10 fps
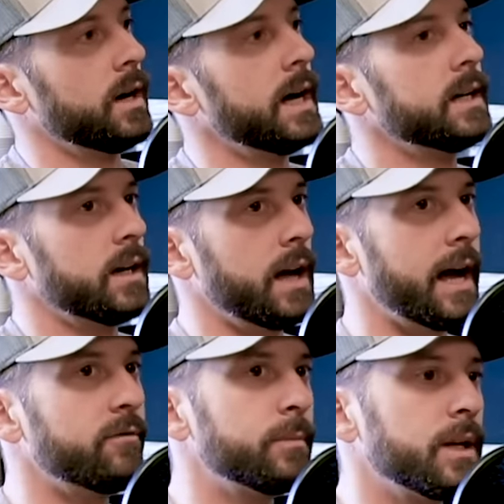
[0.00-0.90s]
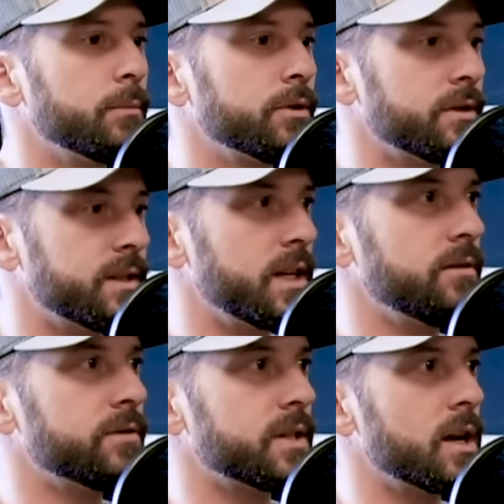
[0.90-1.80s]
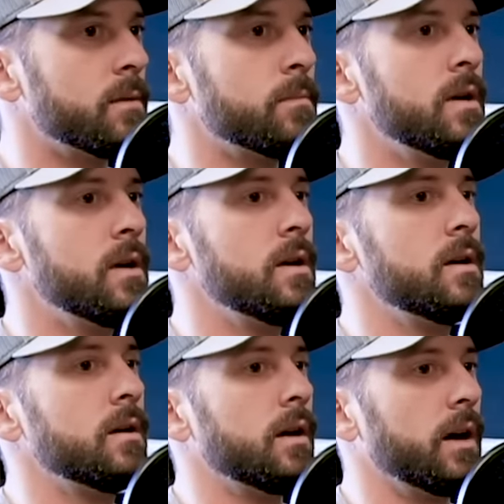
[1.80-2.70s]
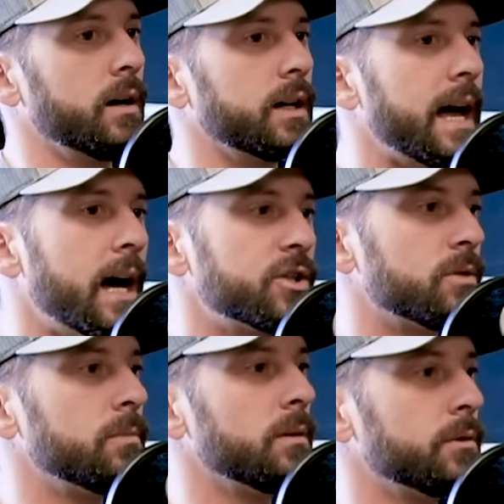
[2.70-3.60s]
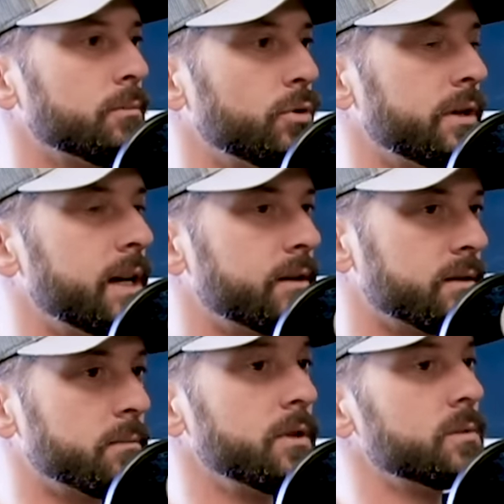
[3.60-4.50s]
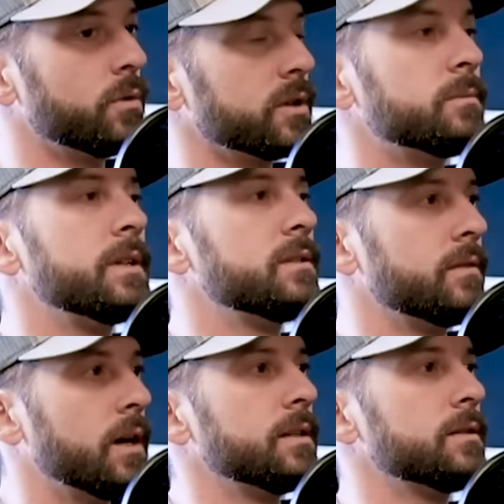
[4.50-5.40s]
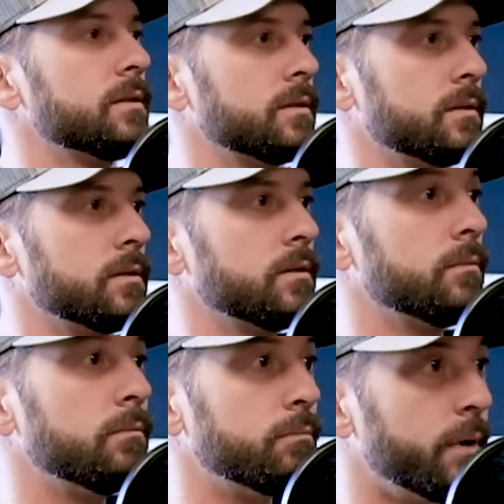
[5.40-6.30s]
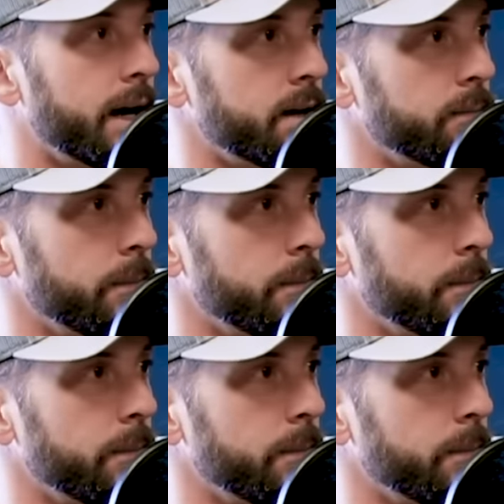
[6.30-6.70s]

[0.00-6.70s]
I have been able to save some uh, cash and be able to put down on some of these more expensive hunts. Right. But